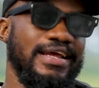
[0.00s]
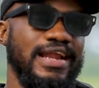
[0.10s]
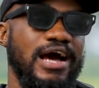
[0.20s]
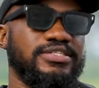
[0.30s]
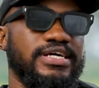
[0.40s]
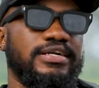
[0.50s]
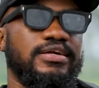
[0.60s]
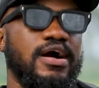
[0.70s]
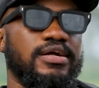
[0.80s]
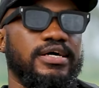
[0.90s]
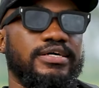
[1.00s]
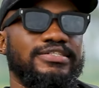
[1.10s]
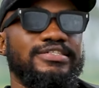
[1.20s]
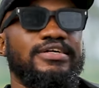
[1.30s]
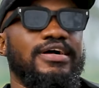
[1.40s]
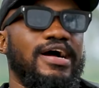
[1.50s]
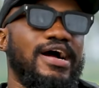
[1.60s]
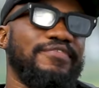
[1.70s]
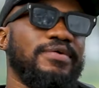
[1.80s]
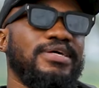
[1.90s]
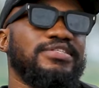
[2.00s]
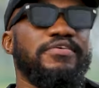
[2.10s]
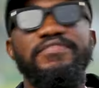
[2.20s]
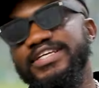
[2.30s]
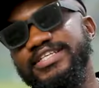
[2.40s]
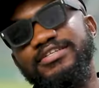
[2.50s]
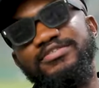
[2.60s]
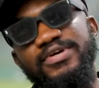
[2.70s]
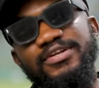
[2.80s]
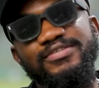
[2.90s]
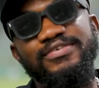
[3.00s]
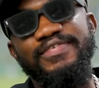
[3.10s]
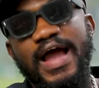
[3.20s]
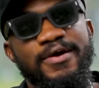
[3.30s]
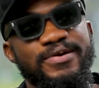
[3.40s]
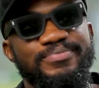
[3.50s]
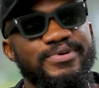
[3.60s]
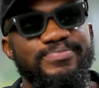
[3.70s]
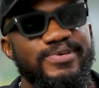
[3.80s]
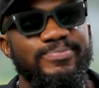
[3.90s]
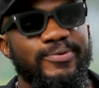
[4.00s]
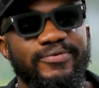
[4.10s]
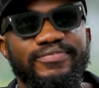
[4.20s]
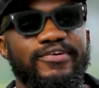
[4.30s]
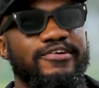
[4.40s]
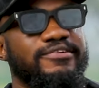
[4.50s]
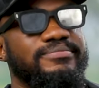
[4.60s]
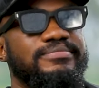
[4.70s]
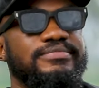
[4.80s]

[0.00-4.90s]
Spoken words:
then outside Ghana, I find myself listening to a lot of R&B people from.